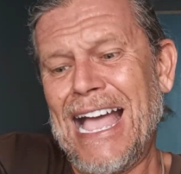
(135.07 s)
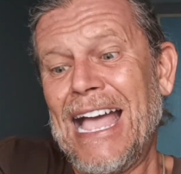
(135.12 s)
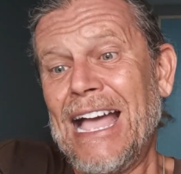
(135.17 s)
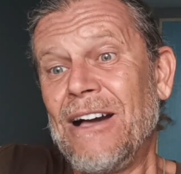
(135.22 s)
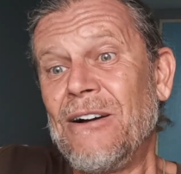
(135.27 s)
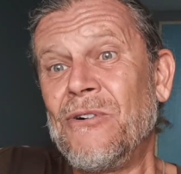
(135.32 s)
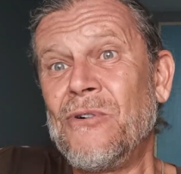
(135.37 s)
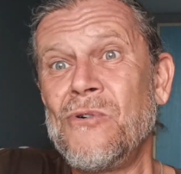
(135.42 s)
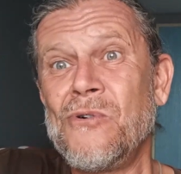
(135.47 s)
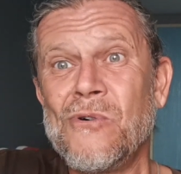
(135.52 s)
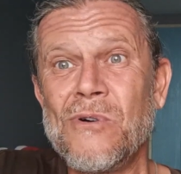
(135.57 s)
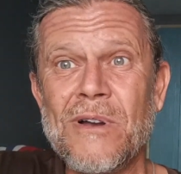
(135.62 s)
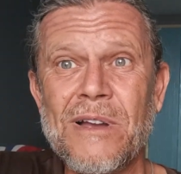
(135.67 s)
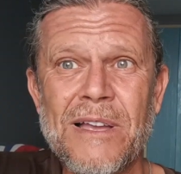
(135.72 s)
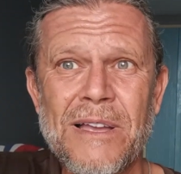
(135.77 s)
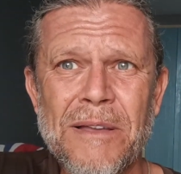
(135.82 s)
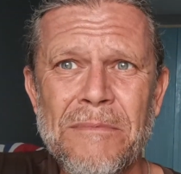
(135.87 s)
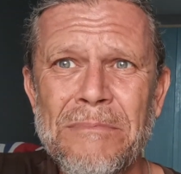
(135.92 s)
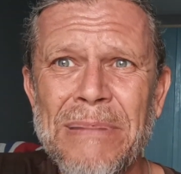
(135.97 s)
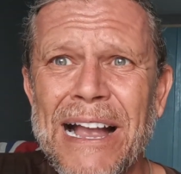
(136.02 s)
Oh,
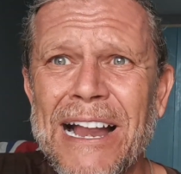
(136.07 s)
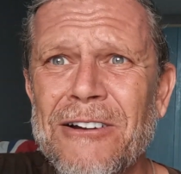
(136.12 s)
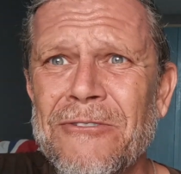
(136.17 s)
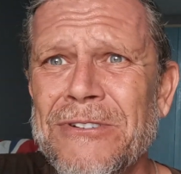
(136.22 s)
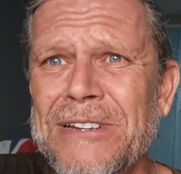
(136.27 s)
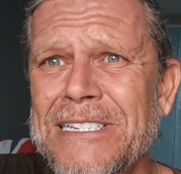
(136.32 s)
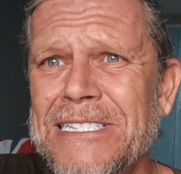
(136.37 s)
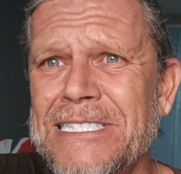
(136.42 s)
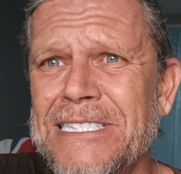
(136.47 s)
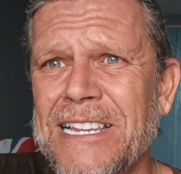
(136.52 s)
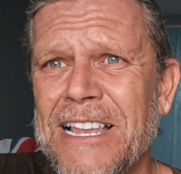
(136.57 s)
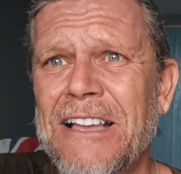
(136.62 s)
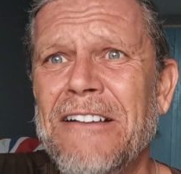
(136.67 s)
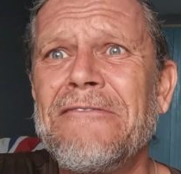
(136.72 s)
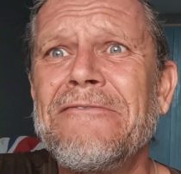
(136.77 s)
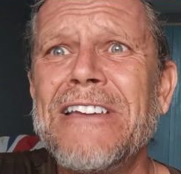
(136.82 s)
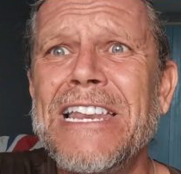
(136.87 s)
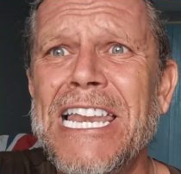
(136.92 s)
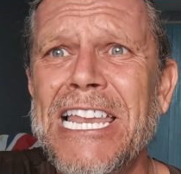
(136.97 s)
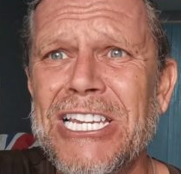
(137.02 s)
batteries
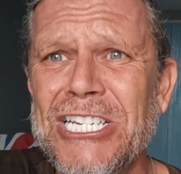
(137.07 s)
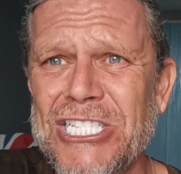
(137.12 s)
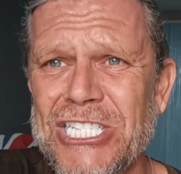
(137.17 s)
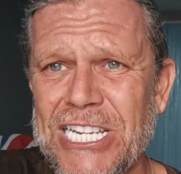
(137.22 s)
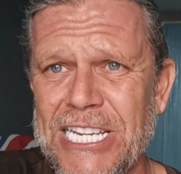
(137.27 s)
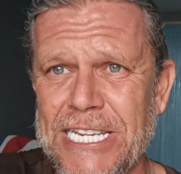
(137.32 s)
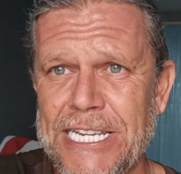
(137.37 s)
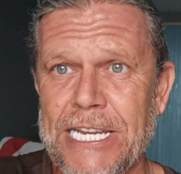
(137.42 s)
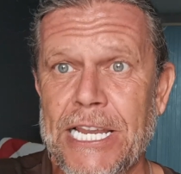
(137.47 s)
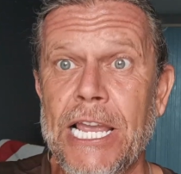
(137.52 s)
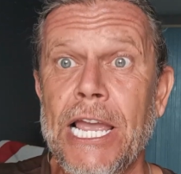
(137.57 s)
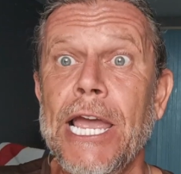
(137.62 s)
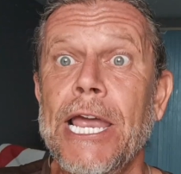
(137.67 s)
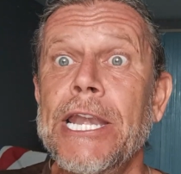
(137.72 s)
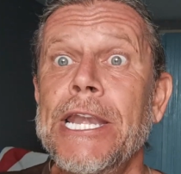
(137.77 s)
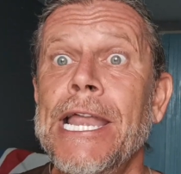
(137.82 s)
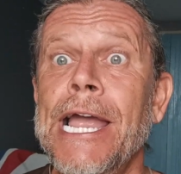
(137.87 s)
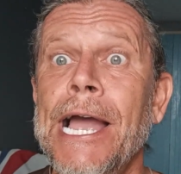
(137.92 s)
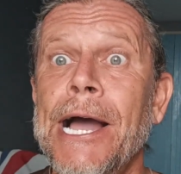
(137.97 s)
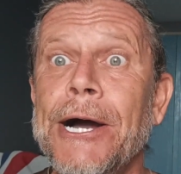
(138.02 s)
finished.
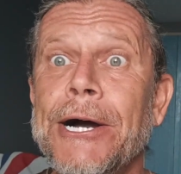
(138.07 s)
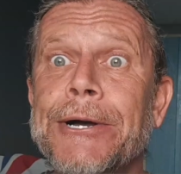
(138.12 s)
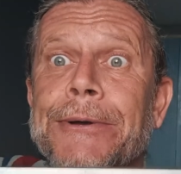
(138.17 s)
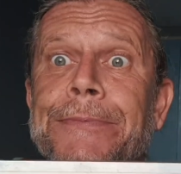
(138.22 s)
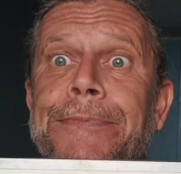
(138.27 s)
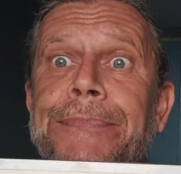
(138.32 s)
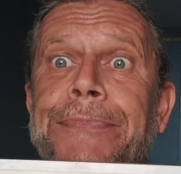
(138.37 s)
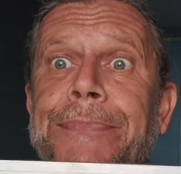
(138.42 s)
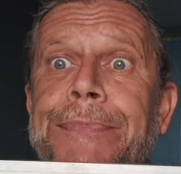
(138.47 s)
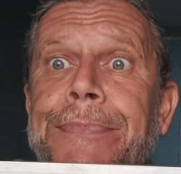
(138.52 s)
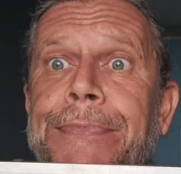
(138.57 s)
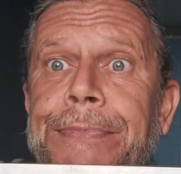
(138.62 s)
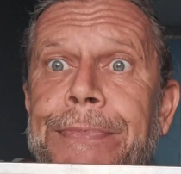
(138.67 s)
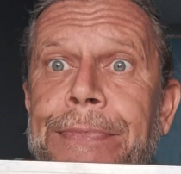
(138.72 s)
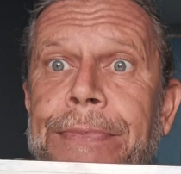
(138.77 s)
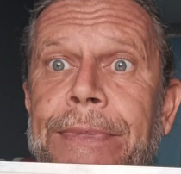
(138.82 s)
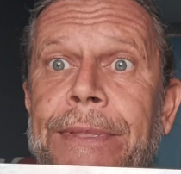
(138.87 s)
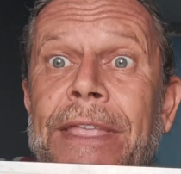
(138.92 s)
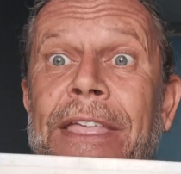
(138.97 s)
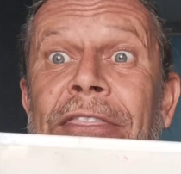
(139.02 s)
Now,
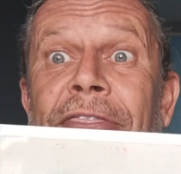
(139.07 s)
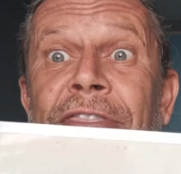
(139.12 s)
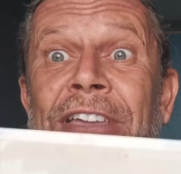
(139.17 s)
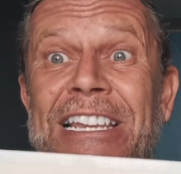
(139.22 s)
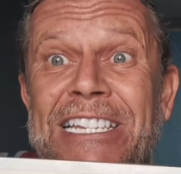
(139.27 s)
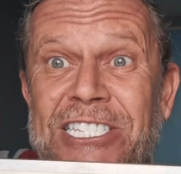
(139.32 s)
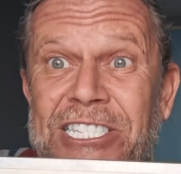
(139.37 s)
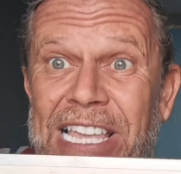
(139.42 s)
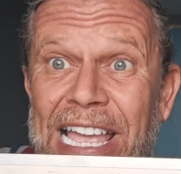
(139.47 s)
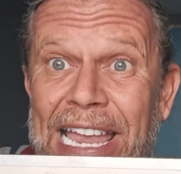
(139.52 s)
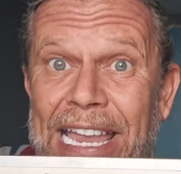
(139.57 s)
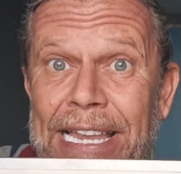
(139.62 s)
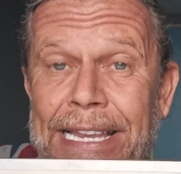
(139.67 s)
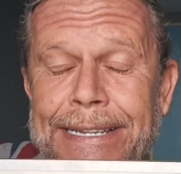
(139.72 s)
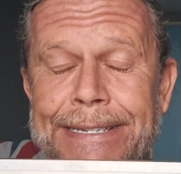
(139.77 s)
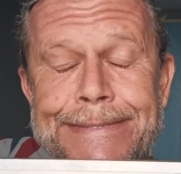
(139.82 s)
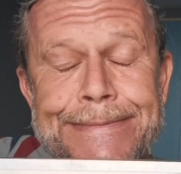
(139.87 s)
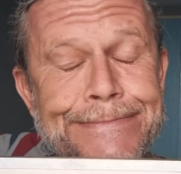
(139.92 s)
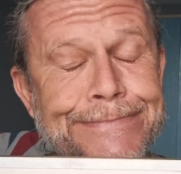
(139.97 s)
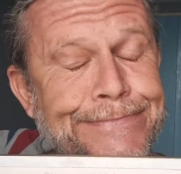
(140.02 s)
this thing,
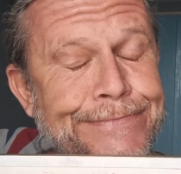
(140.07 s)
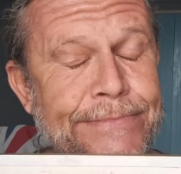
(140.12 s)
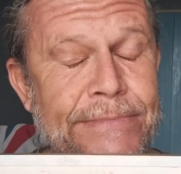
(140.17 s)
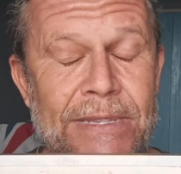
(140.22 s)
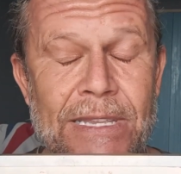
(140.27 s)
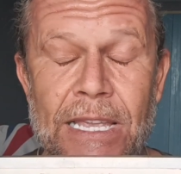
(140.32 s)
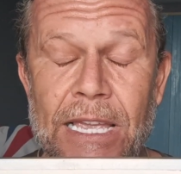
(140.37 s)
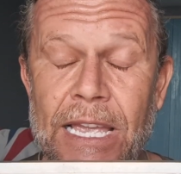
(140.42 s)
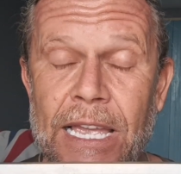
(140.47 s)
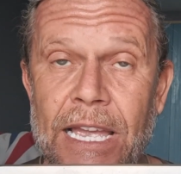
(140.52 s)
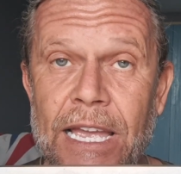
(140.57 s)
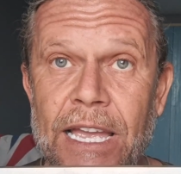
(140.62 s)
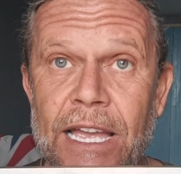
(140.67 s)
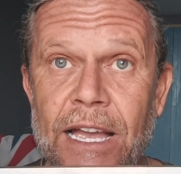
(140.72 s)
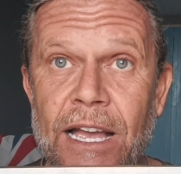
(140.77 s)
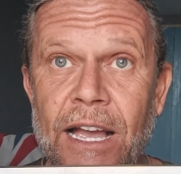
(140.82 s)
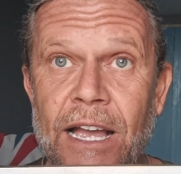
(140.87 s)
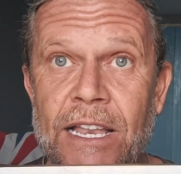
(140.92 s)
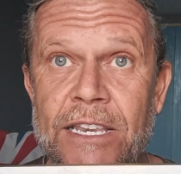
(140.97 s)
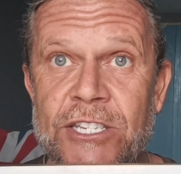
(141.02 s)

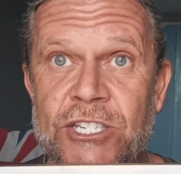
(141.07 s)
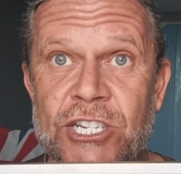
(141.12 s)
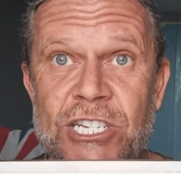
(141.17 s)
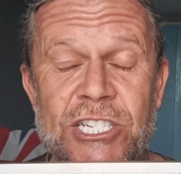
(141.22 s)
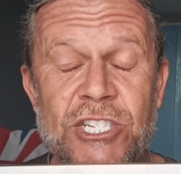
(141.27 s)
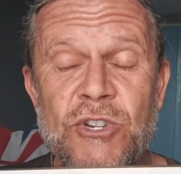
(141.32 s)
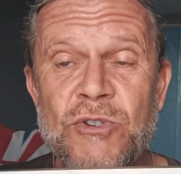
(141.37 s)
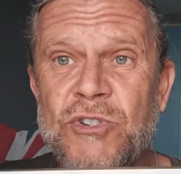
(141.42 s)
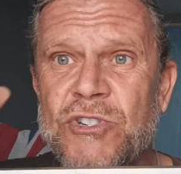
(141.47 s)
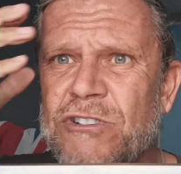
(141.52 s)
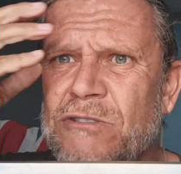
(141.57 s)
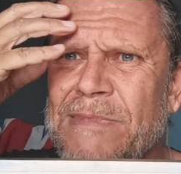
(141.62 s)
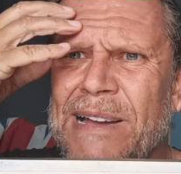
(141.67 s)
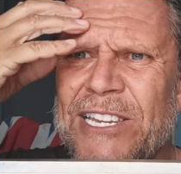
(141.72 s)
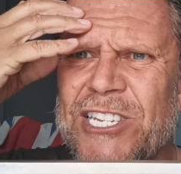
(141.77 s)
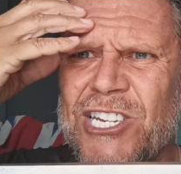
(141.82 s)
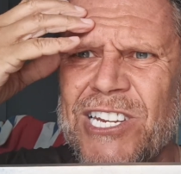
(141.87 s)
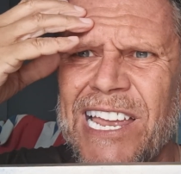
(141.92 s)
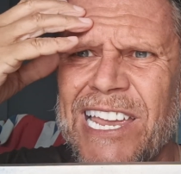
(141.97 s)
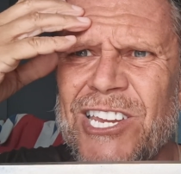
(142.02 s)
just use your
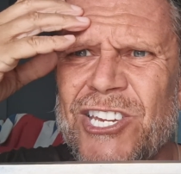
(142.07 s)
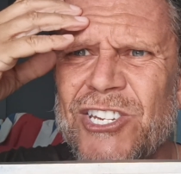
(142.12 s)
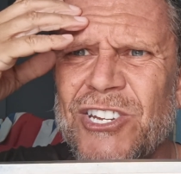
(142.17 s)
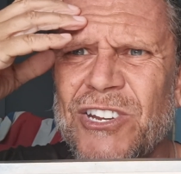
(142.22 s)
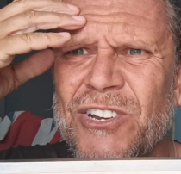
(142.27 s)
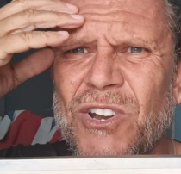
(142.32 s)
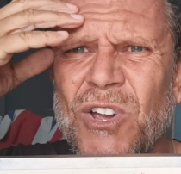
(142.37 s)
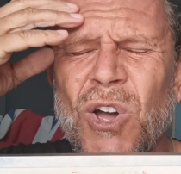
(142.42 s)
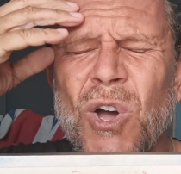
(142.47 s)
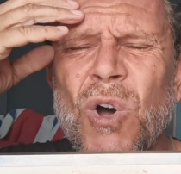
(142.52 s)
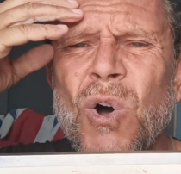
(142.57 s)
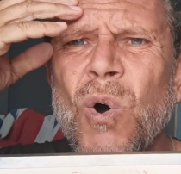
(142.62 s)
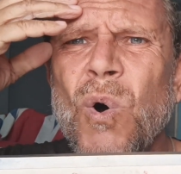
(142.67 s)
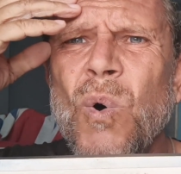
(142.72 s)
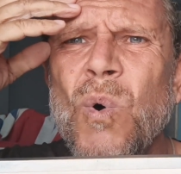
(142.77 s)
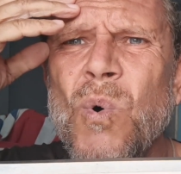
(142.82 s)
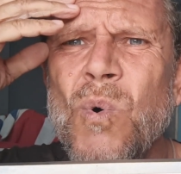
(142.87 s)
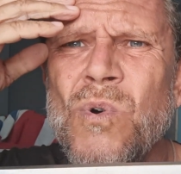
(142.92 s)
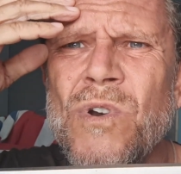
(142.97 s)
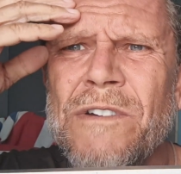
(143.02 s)
imagination.
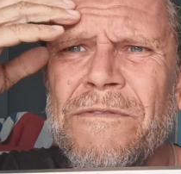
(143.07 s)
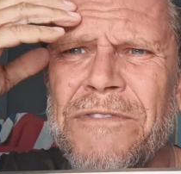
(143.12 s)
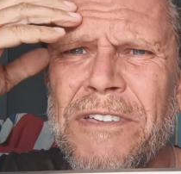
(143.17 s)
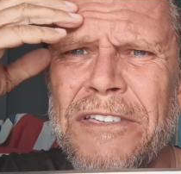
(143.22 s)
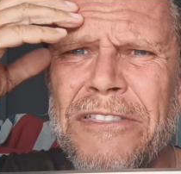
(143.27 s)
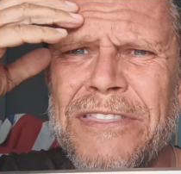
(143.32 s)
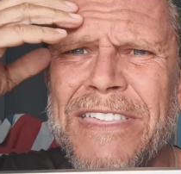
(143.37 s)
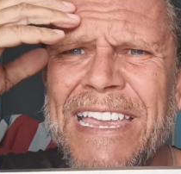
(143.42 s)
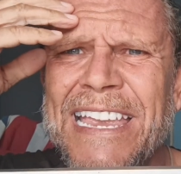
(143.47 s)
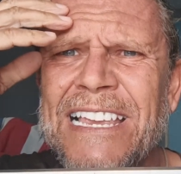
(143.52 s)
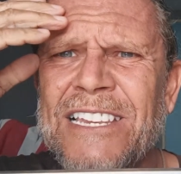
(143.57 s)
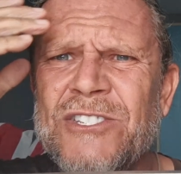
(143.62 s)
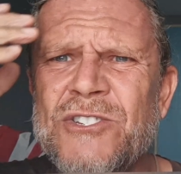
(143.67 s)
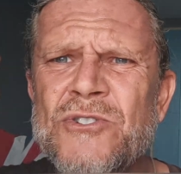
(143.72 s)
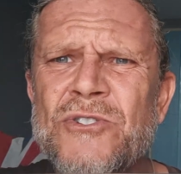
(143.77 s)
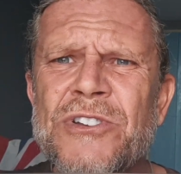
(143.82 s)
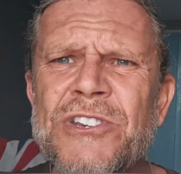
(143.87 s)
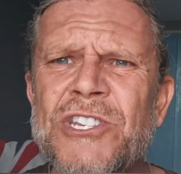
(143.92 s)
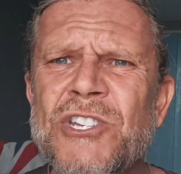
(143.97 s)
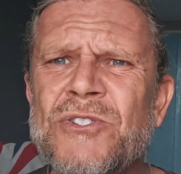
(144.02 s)
All of the things you
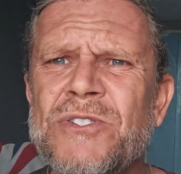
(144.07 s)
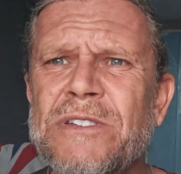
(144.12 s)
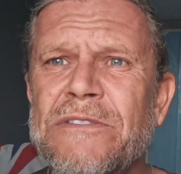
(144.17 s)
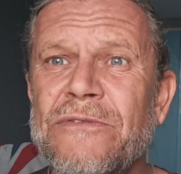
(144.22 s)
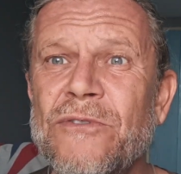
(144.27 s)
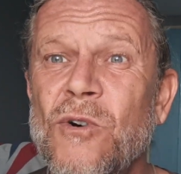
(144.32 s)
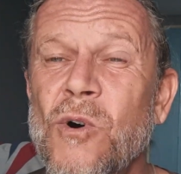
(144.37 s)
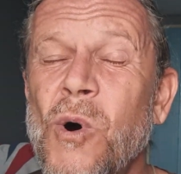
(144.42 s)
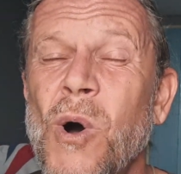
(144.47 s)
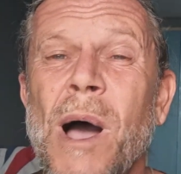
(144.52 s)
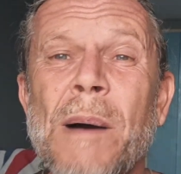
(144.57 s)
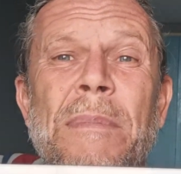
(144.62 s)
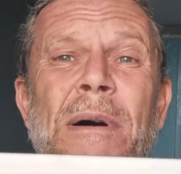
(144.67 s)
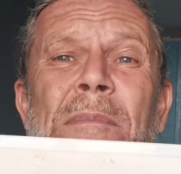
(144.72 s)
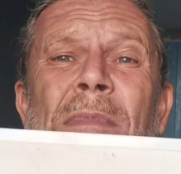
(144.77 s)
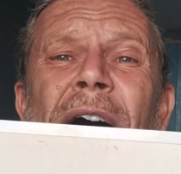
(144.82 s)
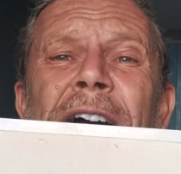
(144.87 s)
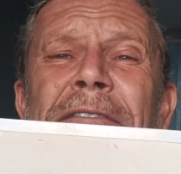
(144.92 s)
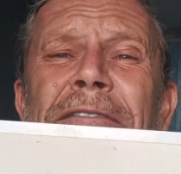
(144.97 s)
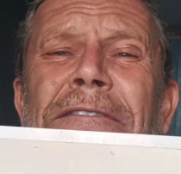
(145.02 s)
can use it for. But
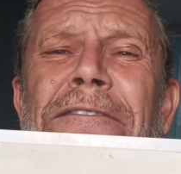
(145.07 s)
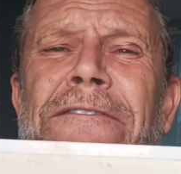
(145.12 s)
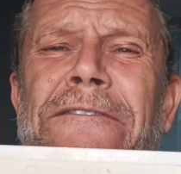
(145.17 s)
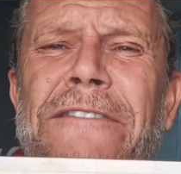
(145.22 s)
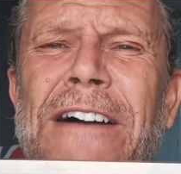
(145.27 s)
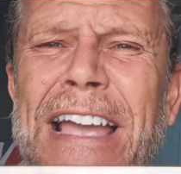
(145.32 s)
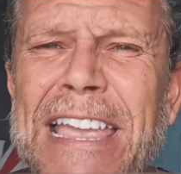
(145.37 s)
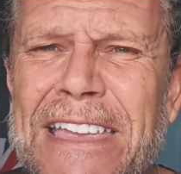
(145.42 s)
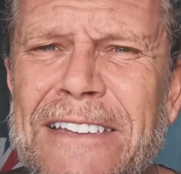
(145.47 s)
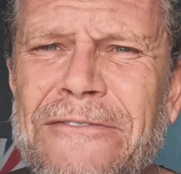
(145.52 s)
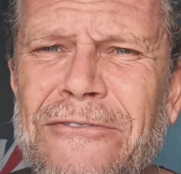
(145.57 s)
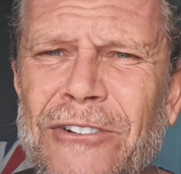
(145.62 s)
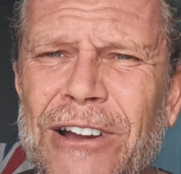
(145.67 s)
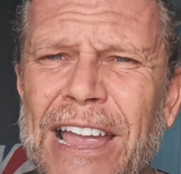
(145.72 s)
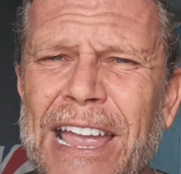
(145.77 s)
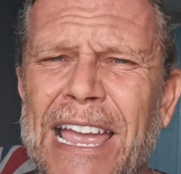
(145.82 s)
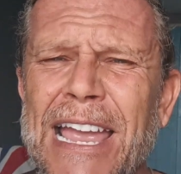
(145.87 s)
my favourite